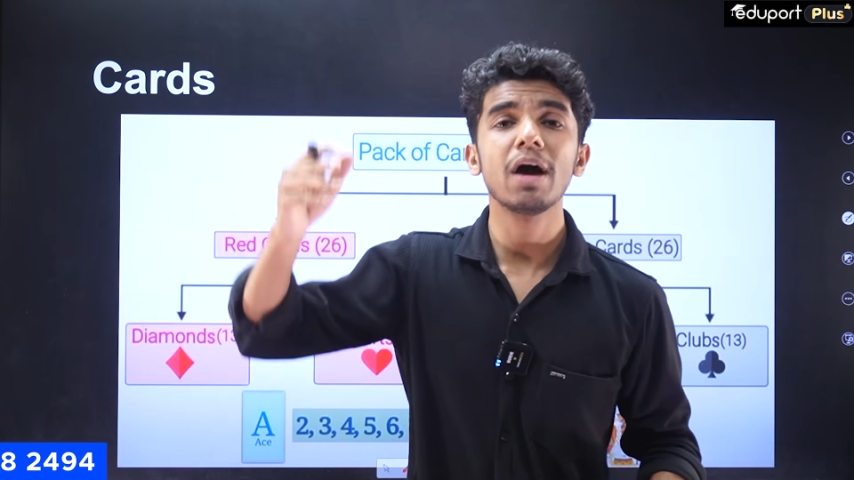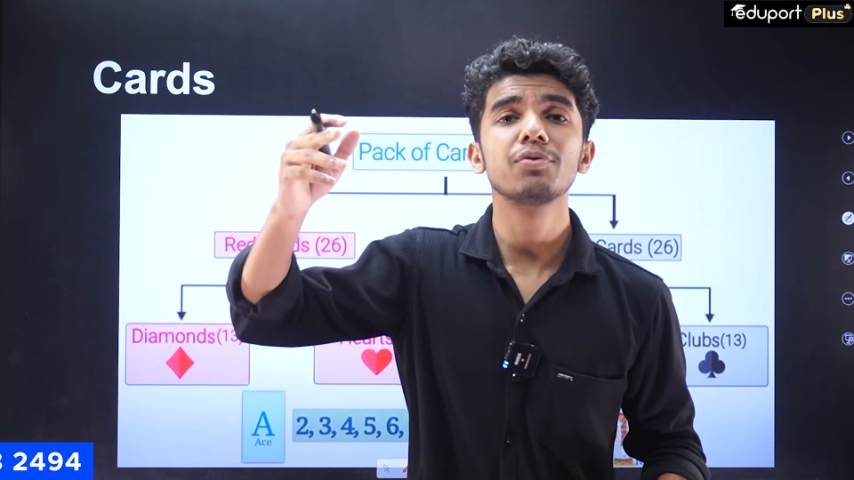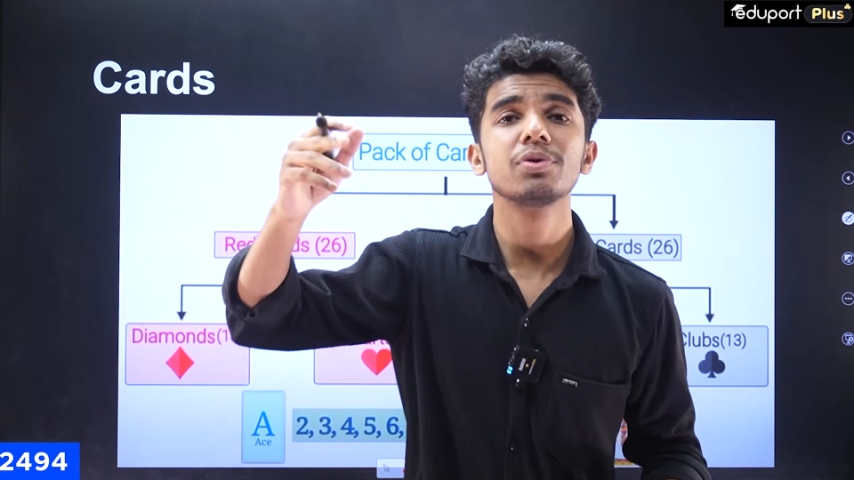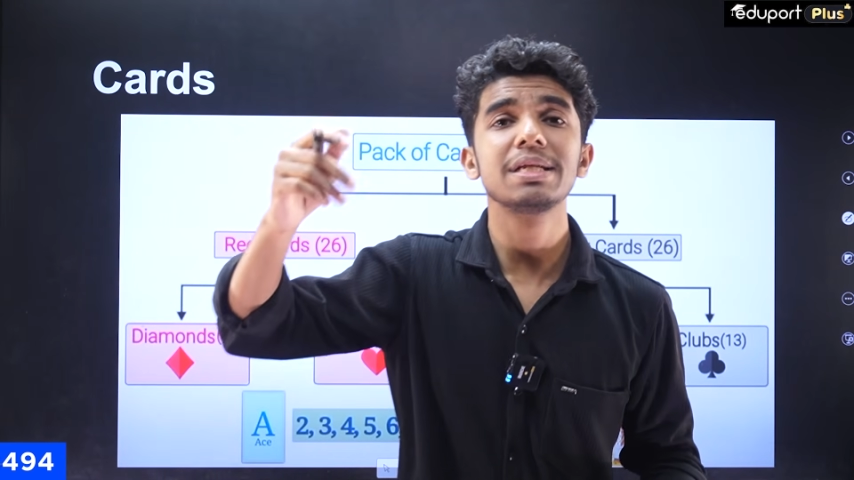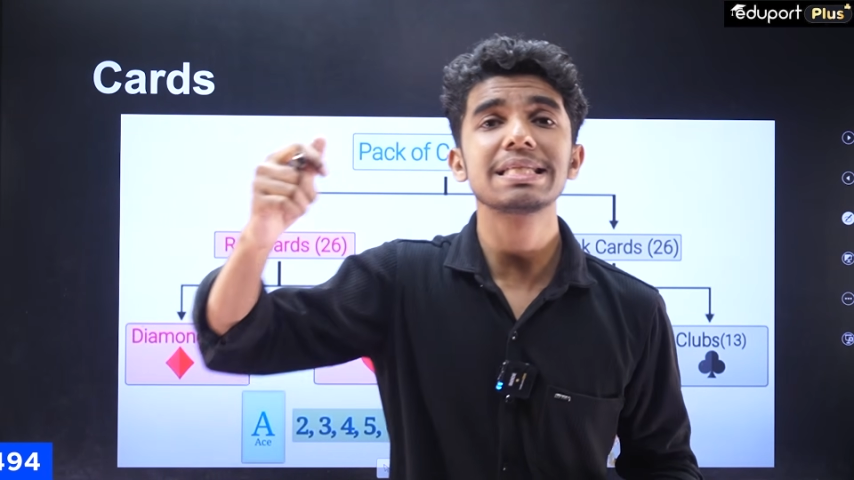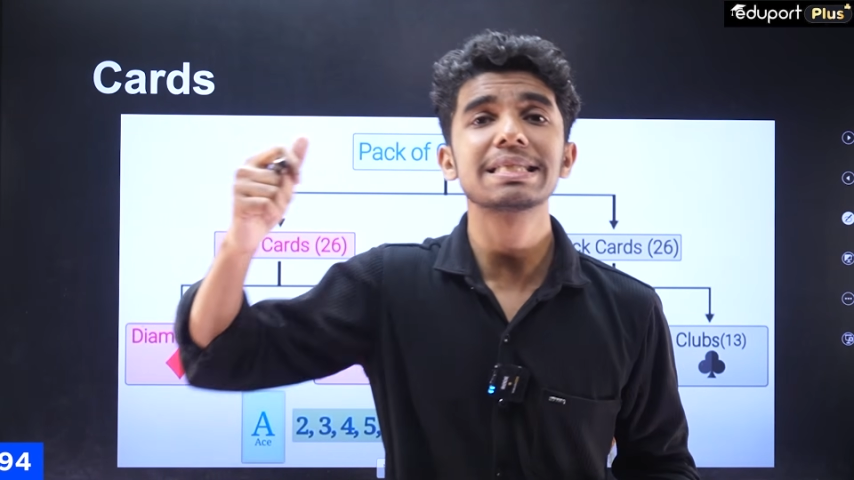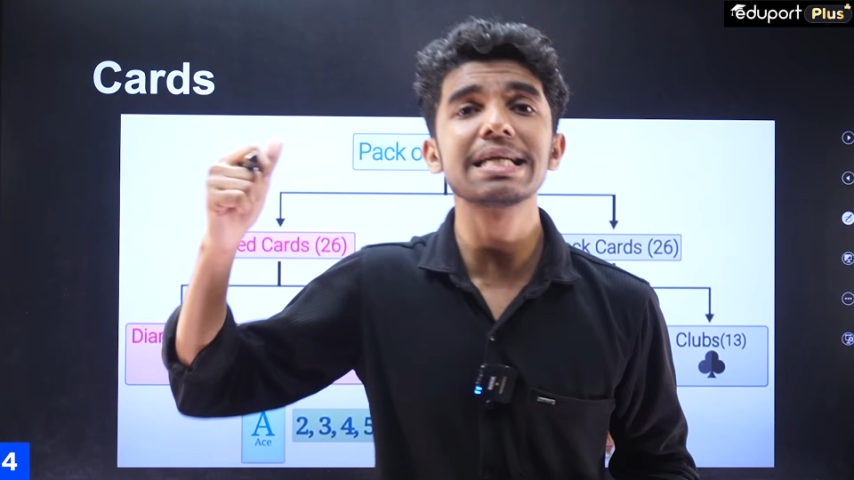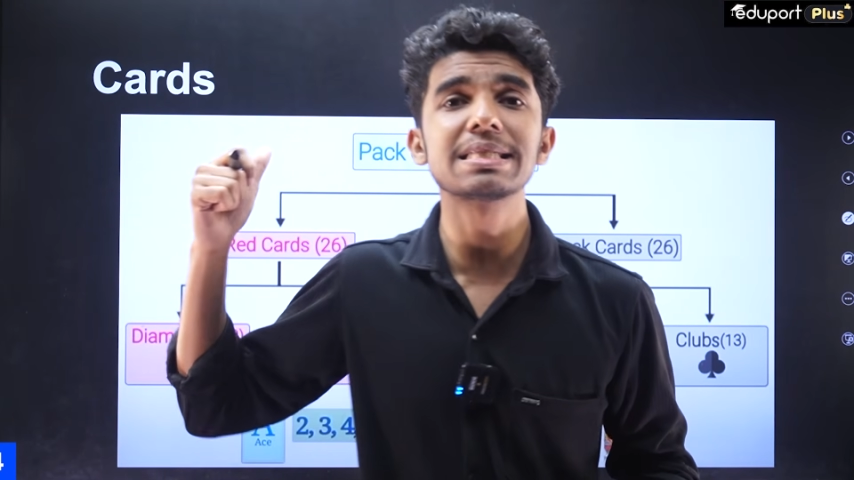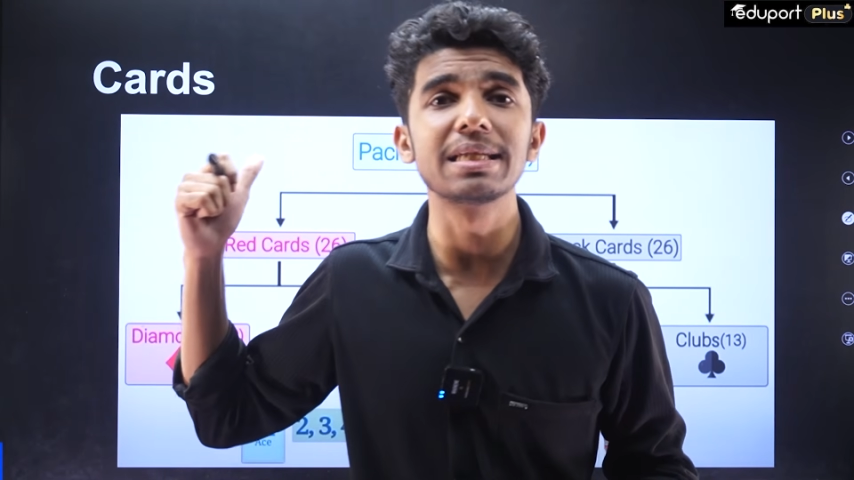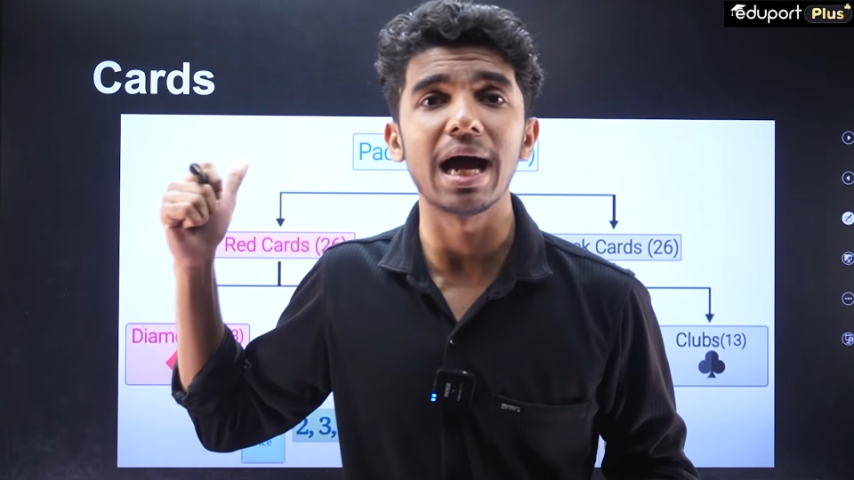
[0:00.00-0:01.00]
have to
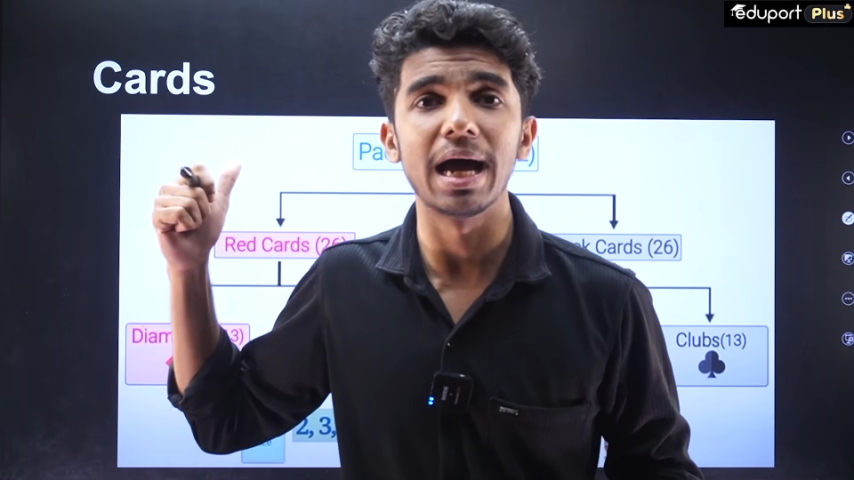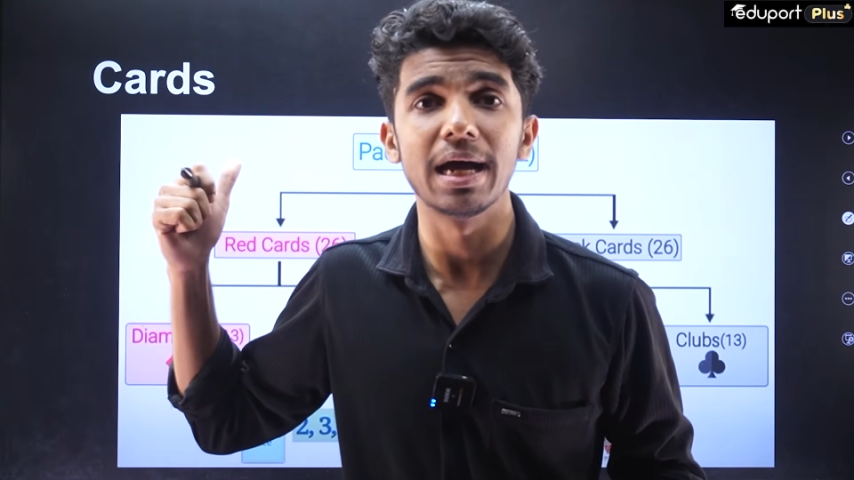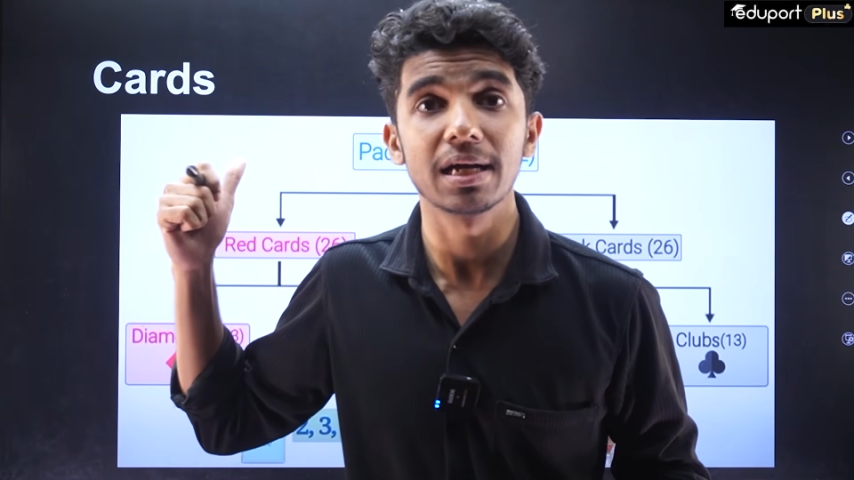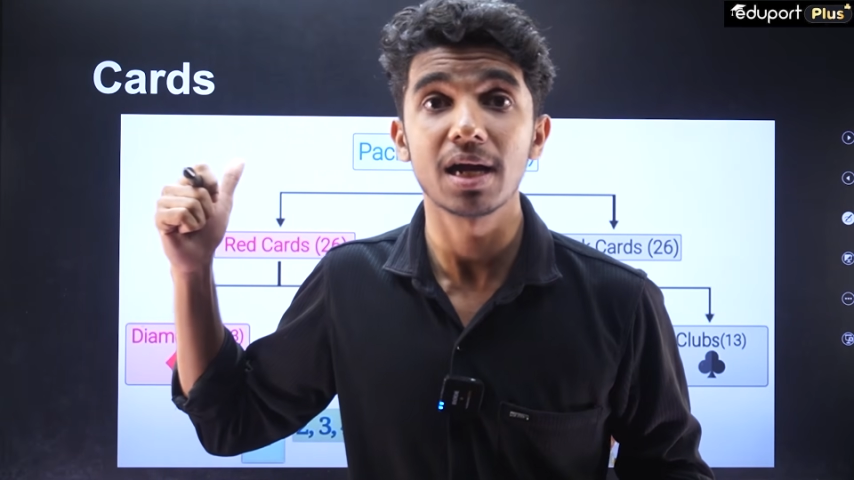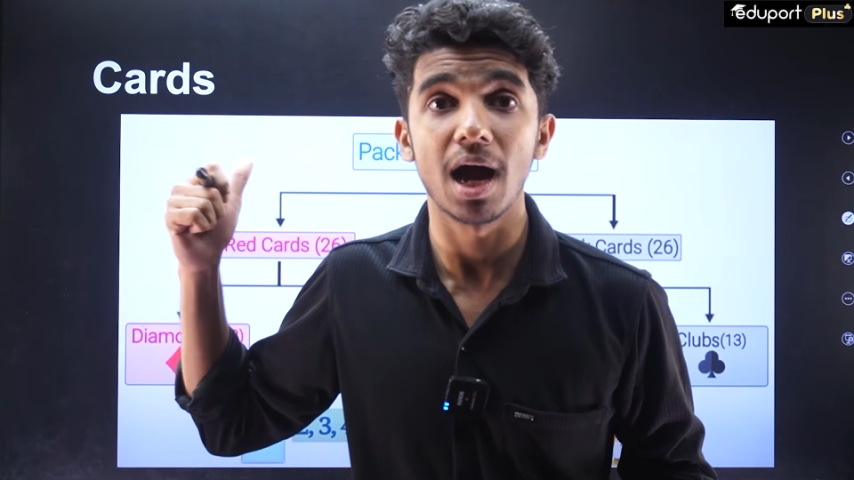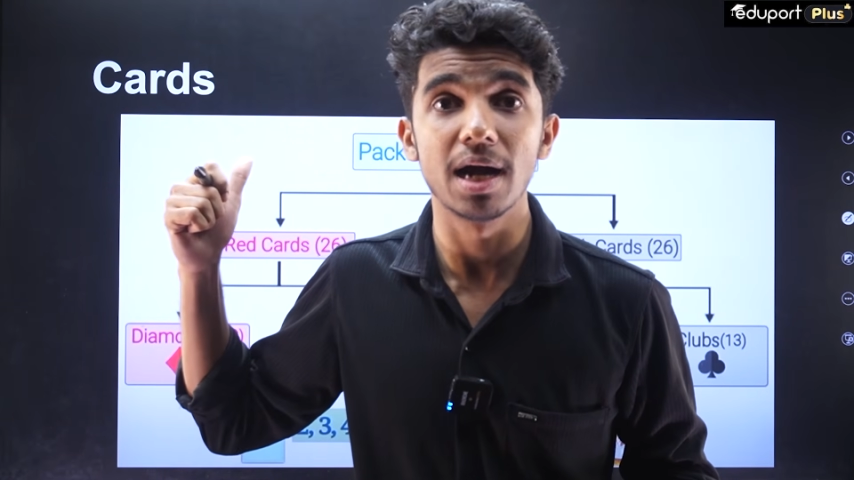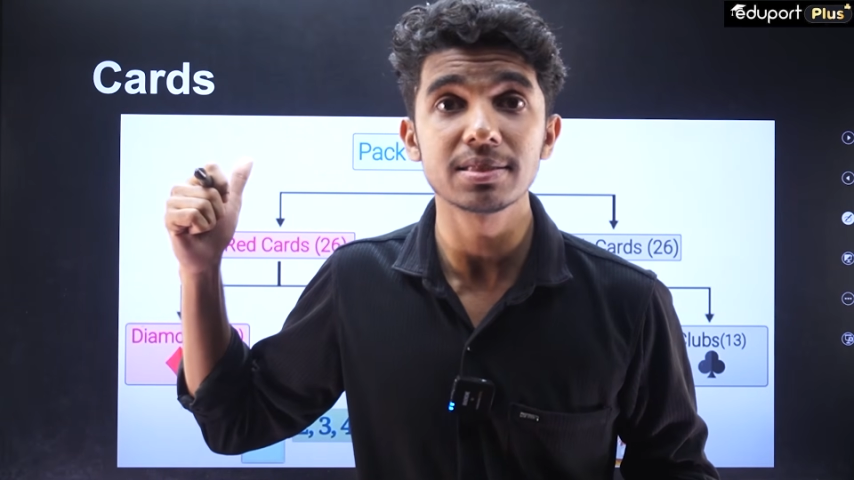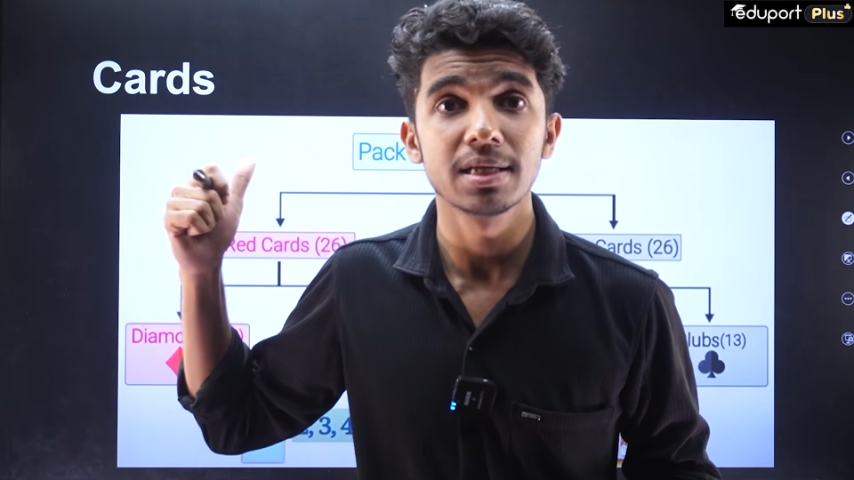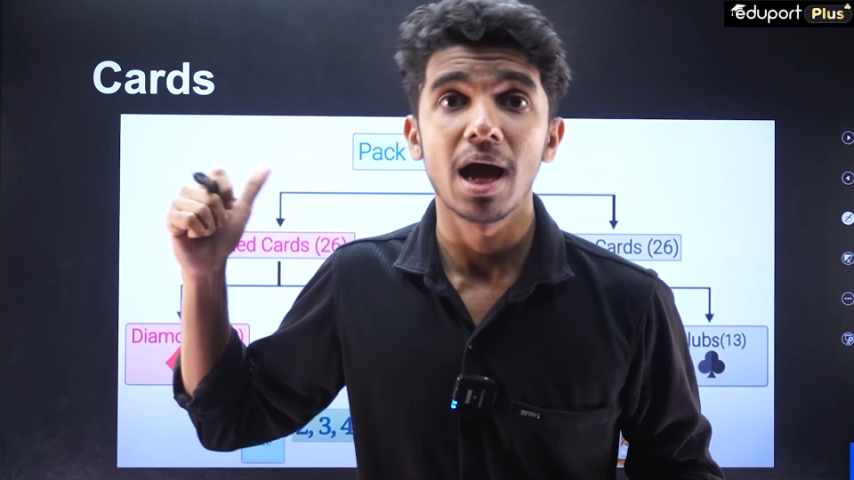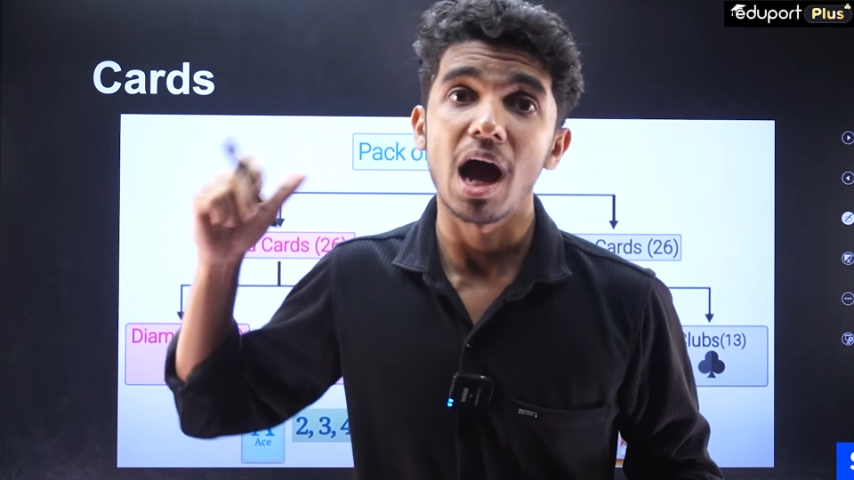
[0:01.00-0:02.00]
discuss cards.